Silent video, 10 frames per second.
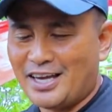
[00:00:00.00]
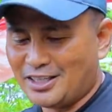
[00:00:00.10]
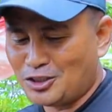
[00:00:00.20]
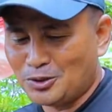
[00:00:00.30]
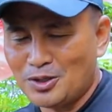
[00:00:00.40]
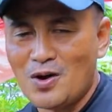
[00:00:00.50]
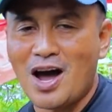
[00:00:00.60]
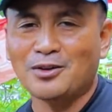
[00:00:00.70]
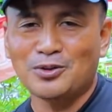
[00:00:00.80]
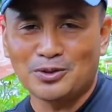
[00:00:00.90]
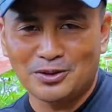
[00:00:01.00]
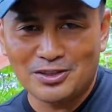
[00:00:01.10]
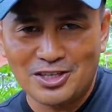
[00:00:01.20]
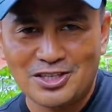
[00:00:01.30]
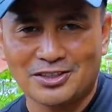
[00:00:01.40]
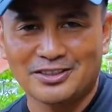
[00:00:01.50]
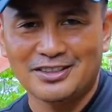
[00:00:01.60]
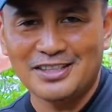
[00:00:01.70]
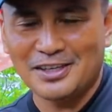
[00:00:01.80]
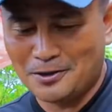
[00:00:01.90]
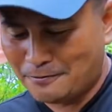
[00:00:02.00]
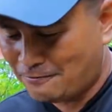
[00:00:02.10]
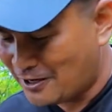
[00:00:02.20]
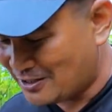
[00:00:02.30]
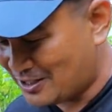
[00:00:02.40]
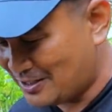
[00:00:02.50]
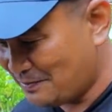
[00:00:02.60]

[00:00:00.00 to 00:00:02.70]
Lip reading: is you know how to condition your fish.